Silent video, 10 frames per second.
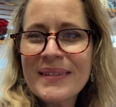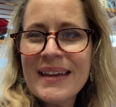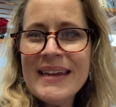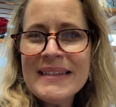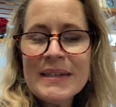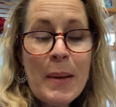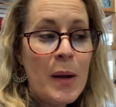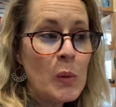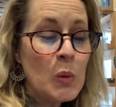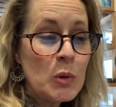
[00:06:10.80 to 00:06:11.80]
It's
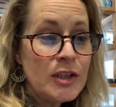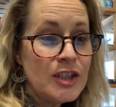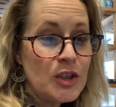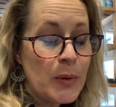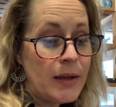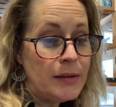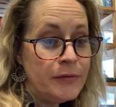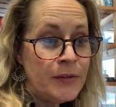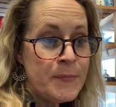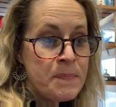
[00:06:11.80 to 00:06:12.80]
about 11:45.
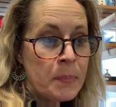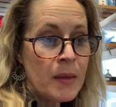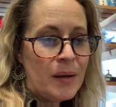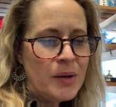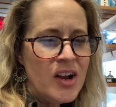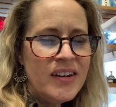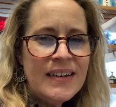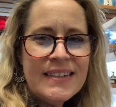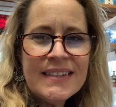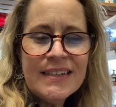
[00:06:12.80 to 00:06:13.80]
I'm kind of
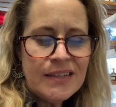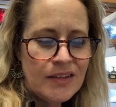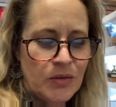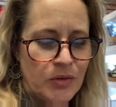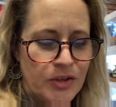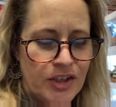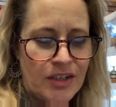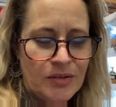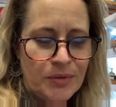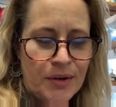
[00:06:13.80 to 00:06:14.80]
listening to the auction,
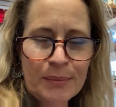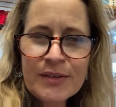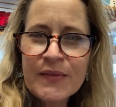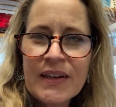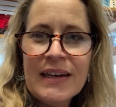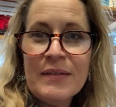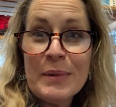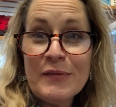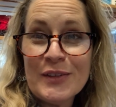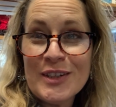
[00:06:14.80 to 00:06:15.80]
although I'm just finding it a
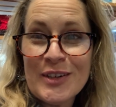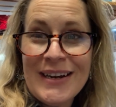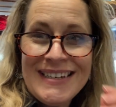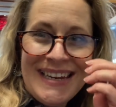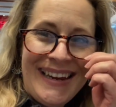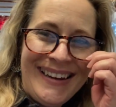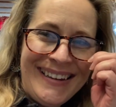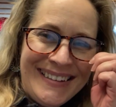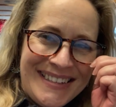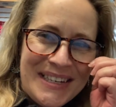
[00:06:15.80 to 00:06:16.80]
bit frustrating,
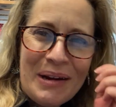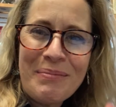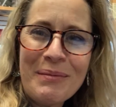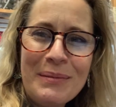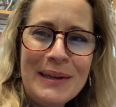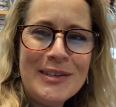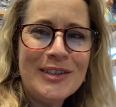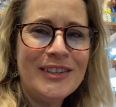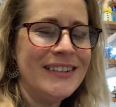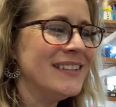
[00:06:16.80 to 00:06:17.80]
so probably
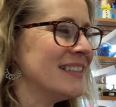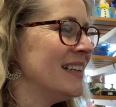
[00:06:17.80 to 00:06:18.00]
shouldn't.